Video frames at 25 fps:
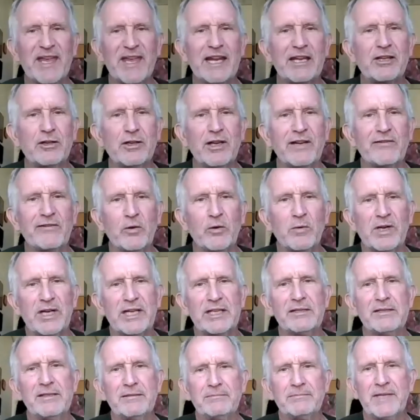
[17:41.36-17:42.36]
Thank you,
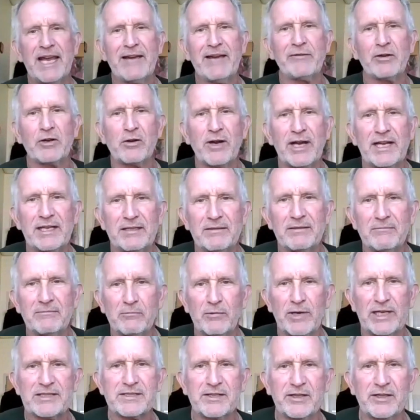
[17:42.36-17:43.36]
everyone. Have a great
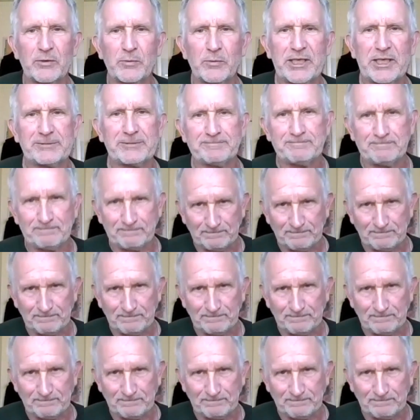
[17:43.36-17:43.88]
rest of the week.